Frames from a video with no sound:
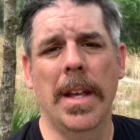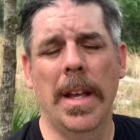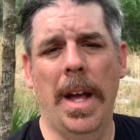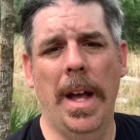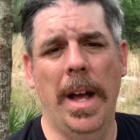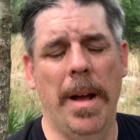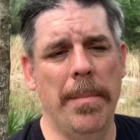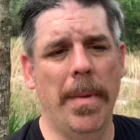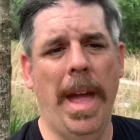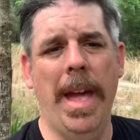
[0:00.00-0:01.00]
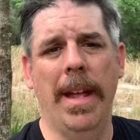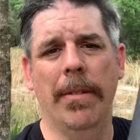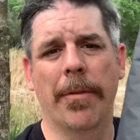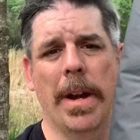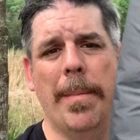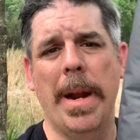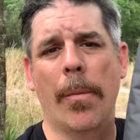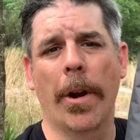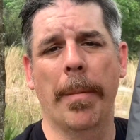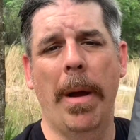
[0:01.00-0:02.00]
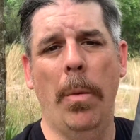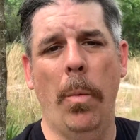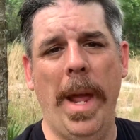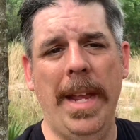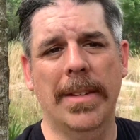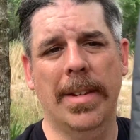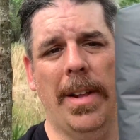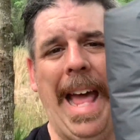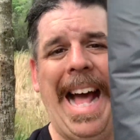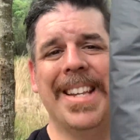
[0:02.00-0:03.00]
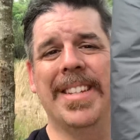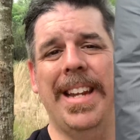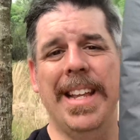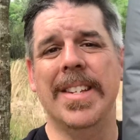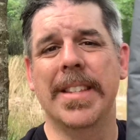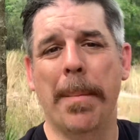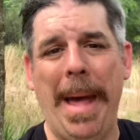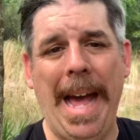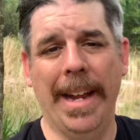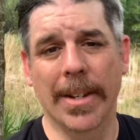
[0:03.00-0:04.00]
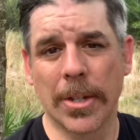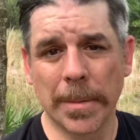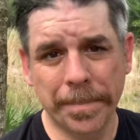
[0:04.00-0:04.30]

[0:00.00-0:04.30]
And for anybody wondering about weight, as it is in the package,